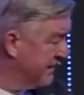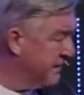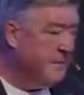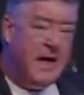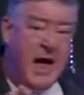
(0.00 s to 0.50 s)
because
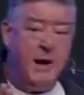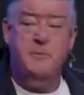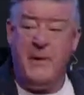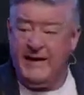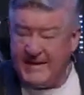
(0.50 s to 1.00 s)
I'm
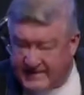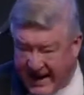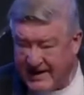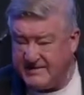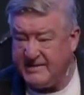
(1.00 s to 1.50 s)
being
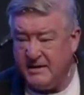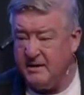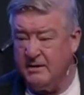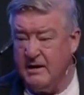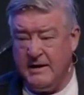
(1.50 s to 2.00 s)

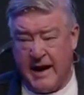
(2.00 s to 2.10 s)
intentional.